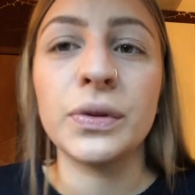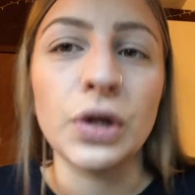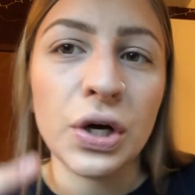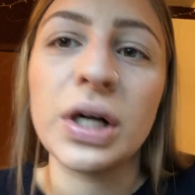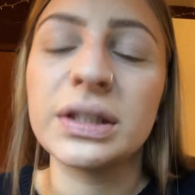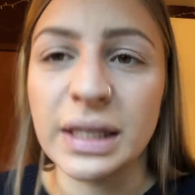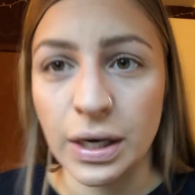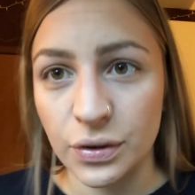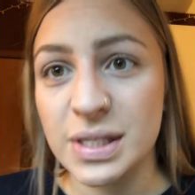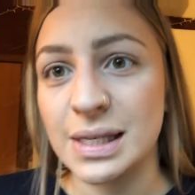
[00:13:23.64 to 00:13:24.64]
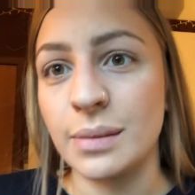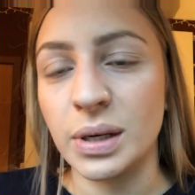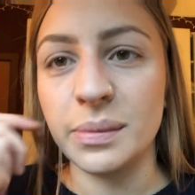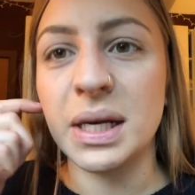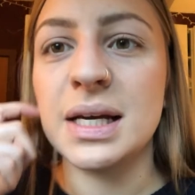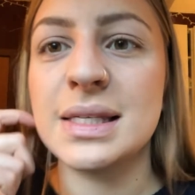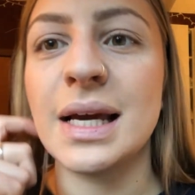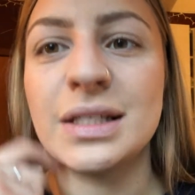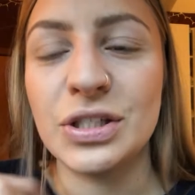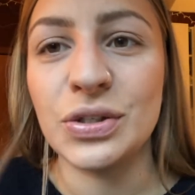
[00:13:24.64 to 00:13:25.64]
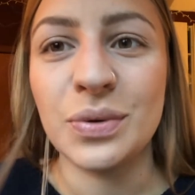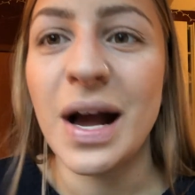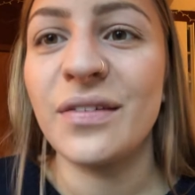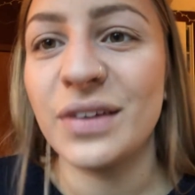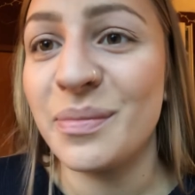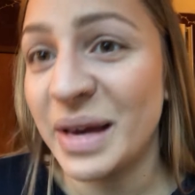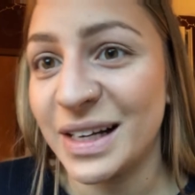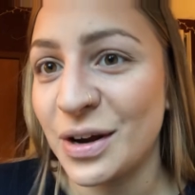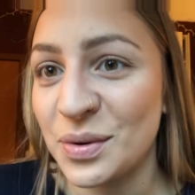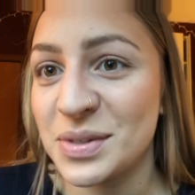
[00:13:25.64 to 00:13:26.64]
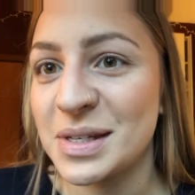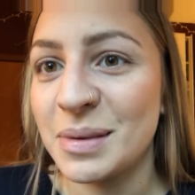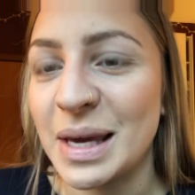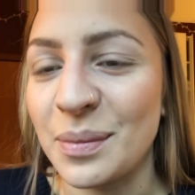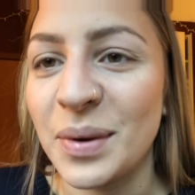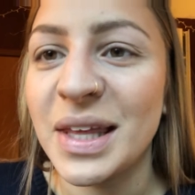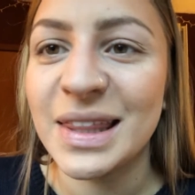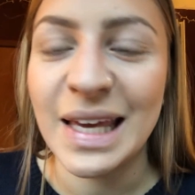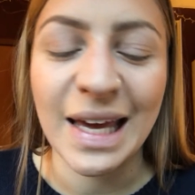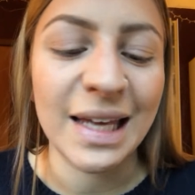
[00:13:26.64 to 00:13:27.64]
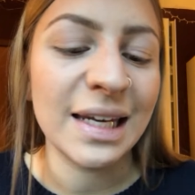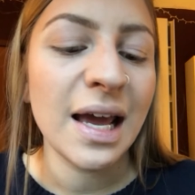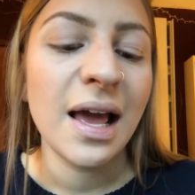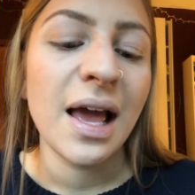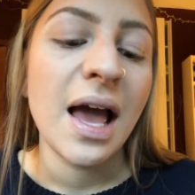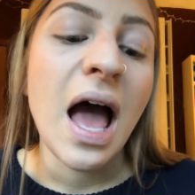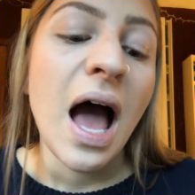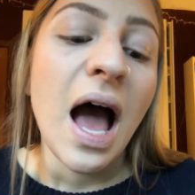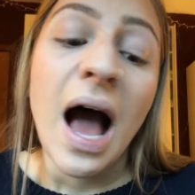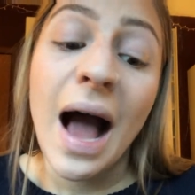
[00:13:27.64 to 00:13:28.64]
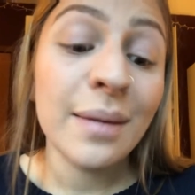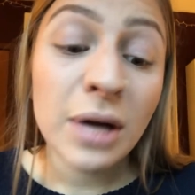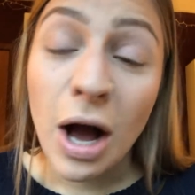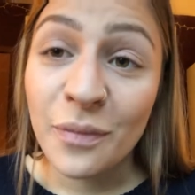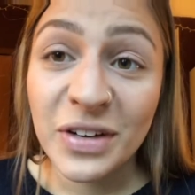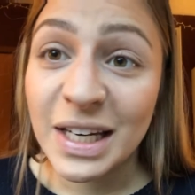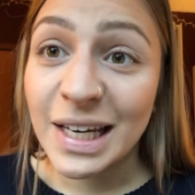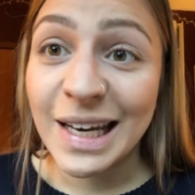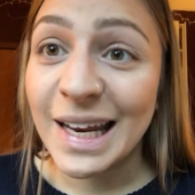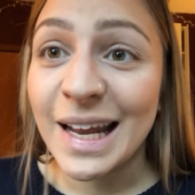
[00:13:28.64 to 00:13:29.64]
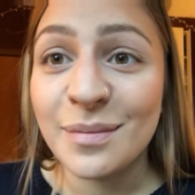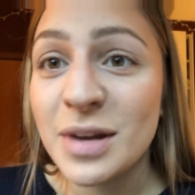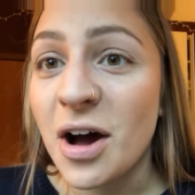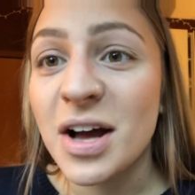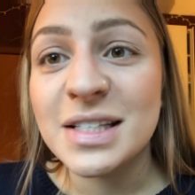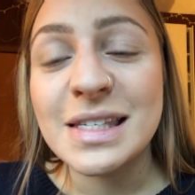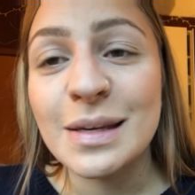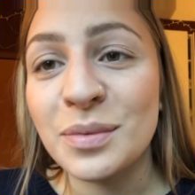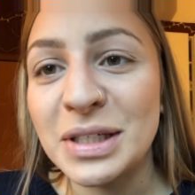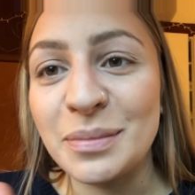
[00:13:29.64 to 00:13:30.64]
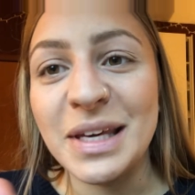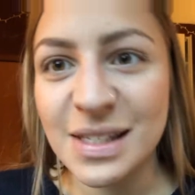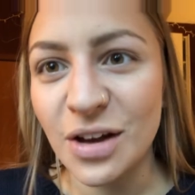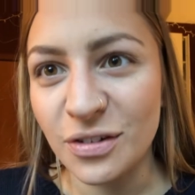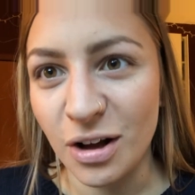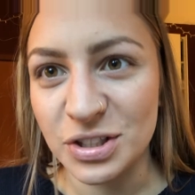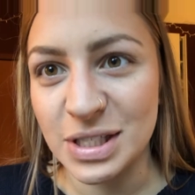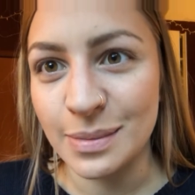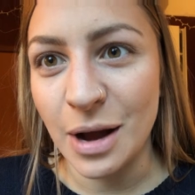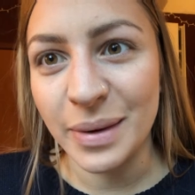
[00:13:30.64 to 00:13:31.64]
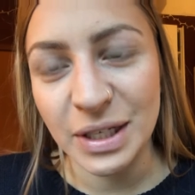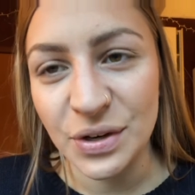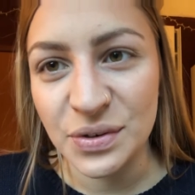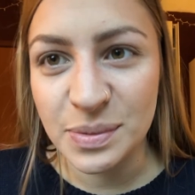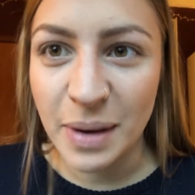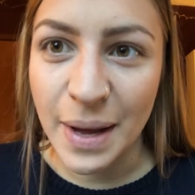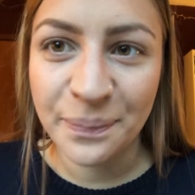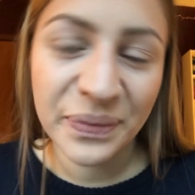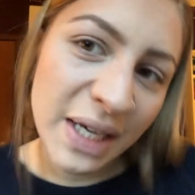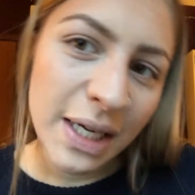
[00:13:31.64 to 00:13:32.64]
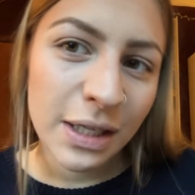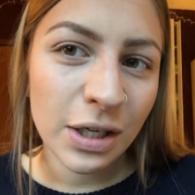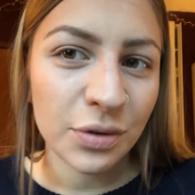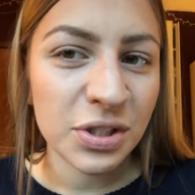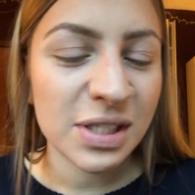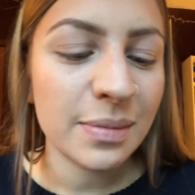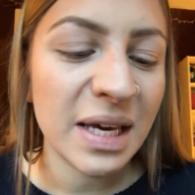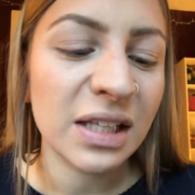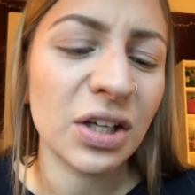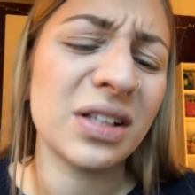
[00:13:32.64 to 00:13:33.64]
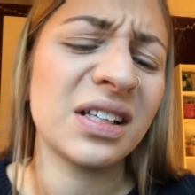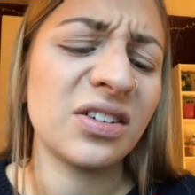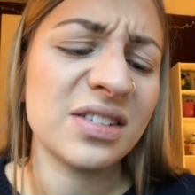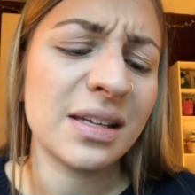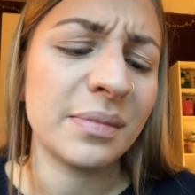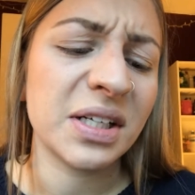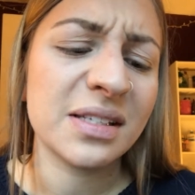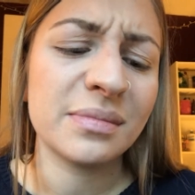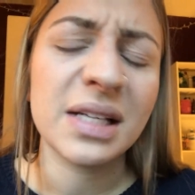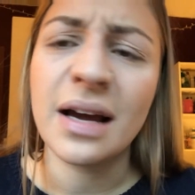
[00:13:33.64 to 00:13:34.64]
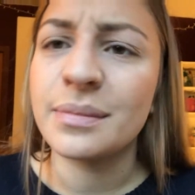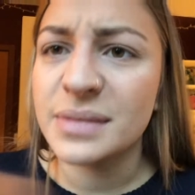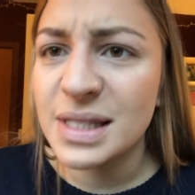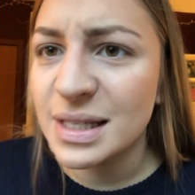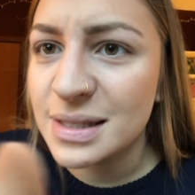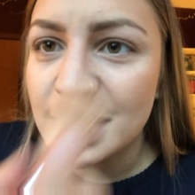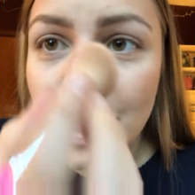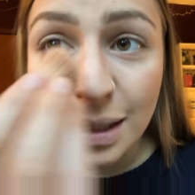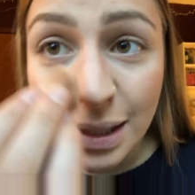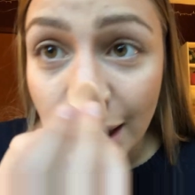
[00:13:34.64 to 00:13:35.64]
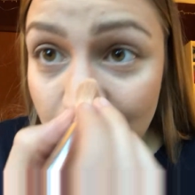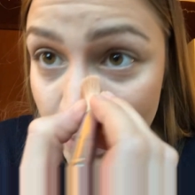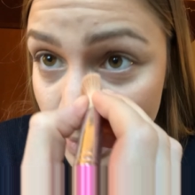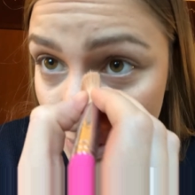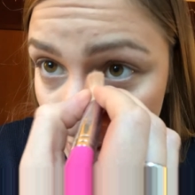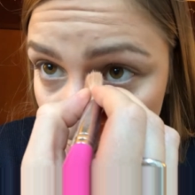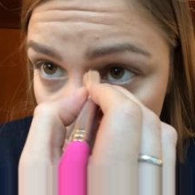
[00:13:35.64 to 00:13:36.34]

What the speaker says: look a little slimmer, because I do have a big nose to begin with, and I'm confident in it. I'm not someone to be self-conscious about my nose, but, you know, just to make it look a little slimmer sometimes, that's a nice